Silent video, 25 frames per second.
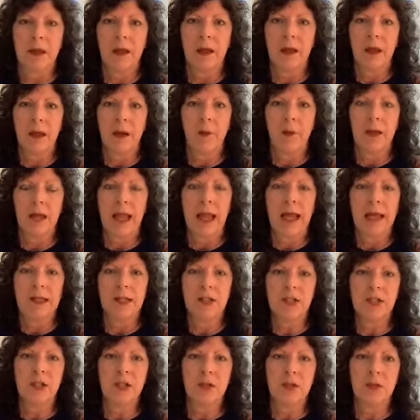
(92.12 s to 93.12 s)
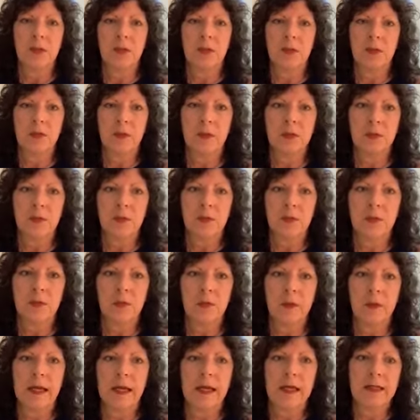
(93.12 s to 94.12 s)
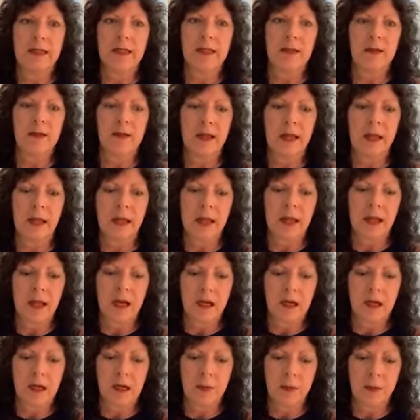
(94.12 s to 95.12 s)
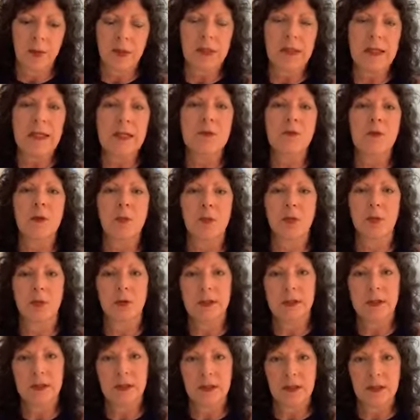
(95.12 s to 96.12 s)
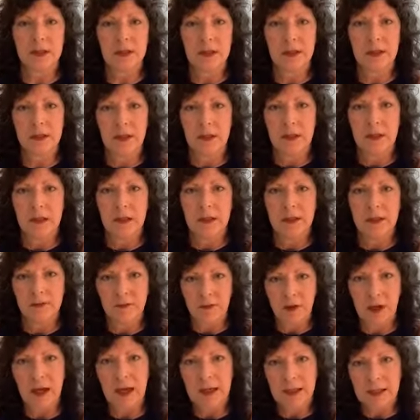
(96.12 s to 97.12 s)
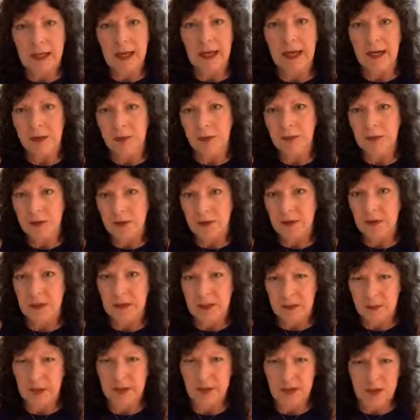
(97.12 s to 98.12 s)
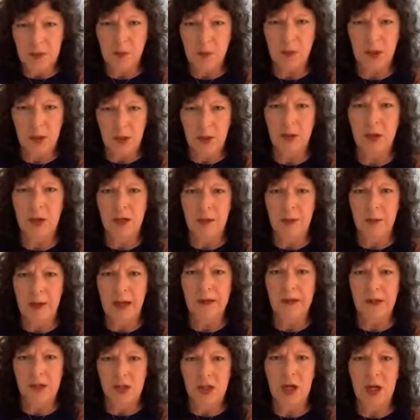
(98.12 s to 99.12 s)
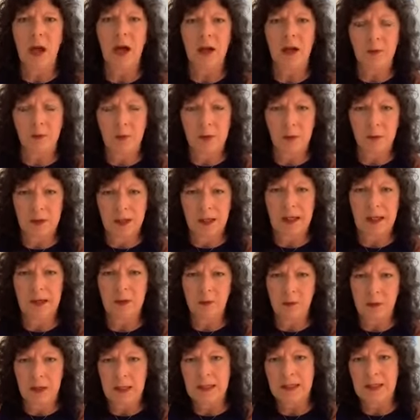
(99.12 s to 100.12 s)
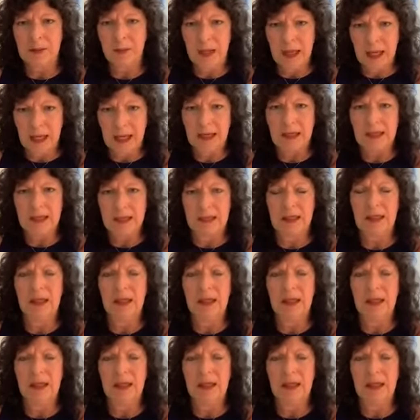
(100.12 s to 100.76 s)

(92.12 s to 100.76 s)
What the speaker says: and we had to read the police report to find out as much as we could about the child we were getting ready to paint,